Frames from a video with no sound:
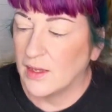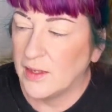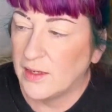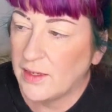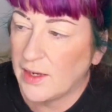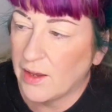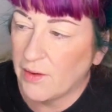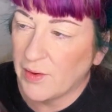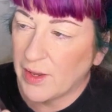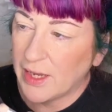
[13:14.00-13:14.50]

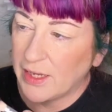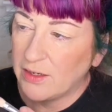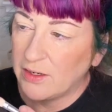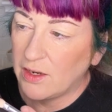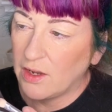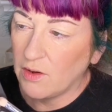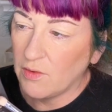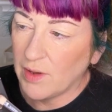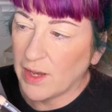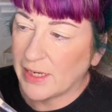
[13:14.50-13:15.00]
Now, I
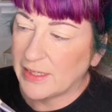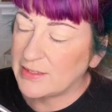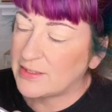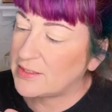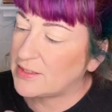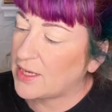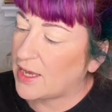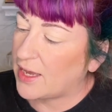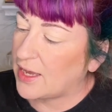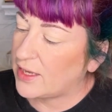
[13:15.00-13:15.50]
know I
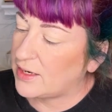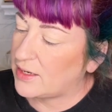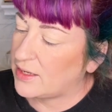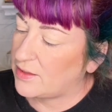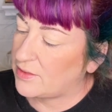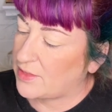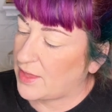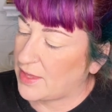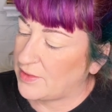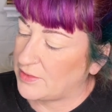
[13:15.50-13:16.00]
said
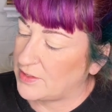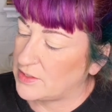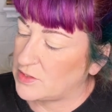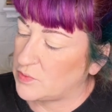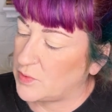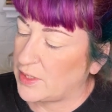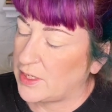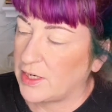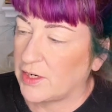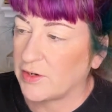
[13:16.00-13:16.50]
that this
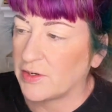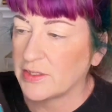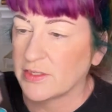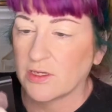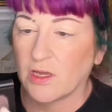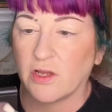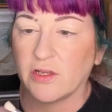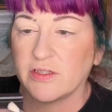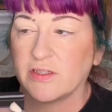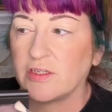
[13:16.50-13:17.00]
one here, it's
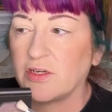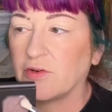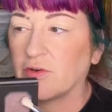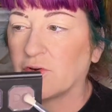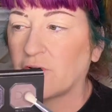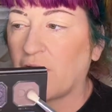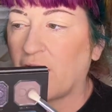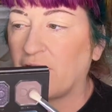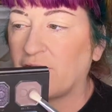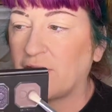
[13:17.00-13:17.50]
called Zero
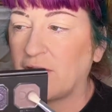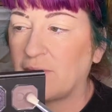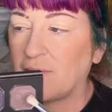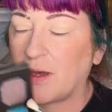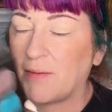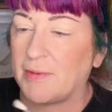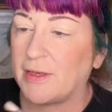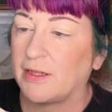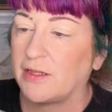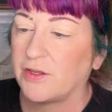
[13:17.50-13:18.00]
Gravity,
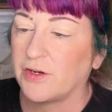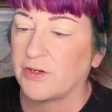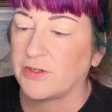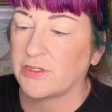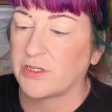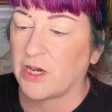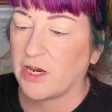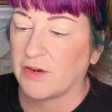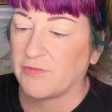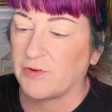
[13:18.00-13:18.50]
might be a little
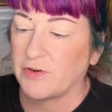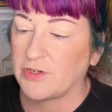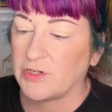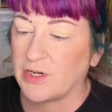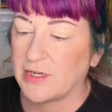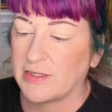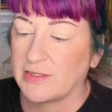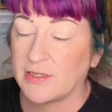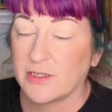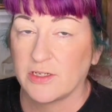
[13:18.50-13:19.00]
dark for a
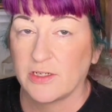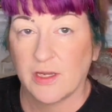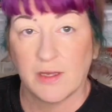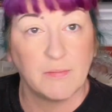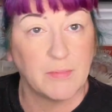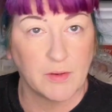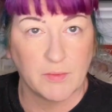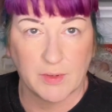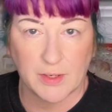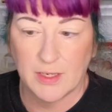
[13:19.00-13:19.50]
transition,
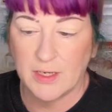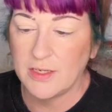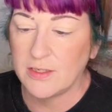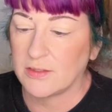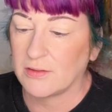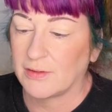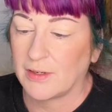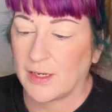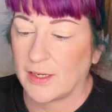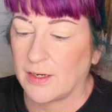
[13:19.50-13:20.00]
but we're gonna
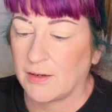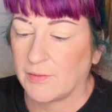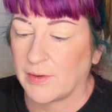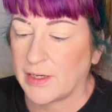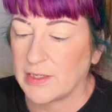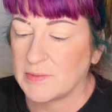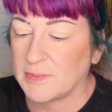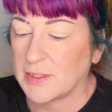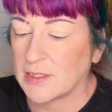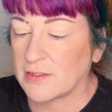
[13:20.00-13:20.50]
do it
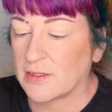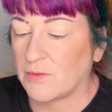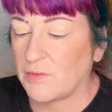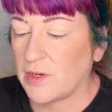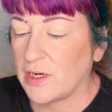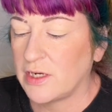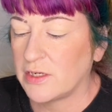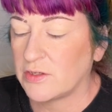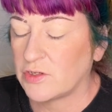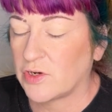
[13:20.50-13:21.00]
anyways because I
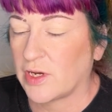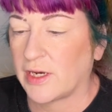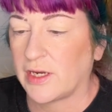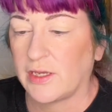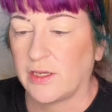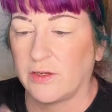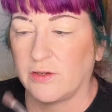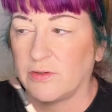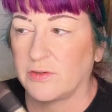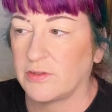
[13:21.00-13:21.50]
wanna try to
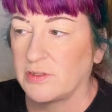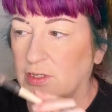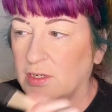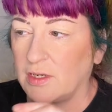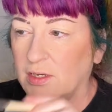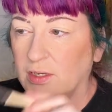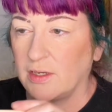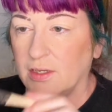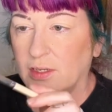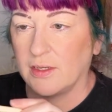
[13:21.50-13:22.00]
use
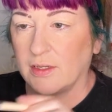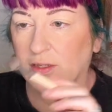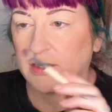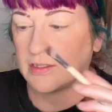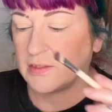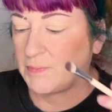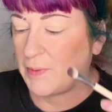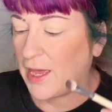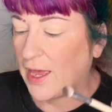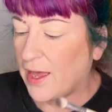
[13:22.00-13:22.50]

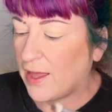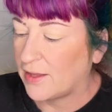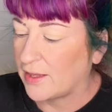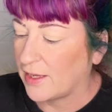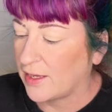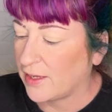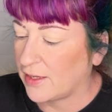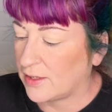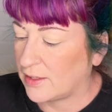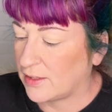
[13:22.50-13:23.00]
this
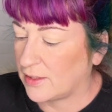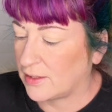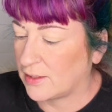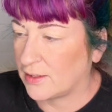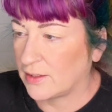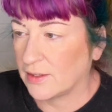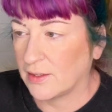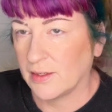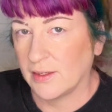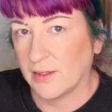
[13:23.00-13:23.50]
palette
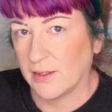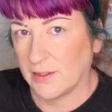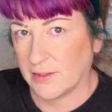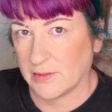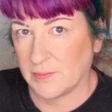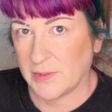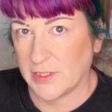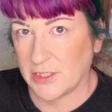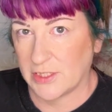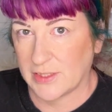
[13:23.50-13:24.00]

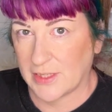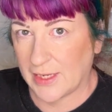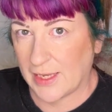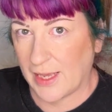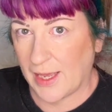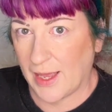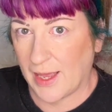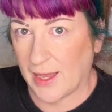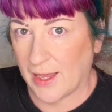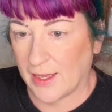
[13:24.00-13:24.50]
as much as I
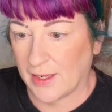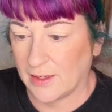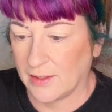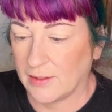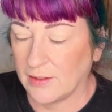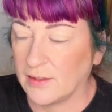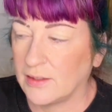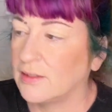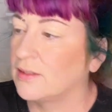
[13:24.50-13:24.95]
can.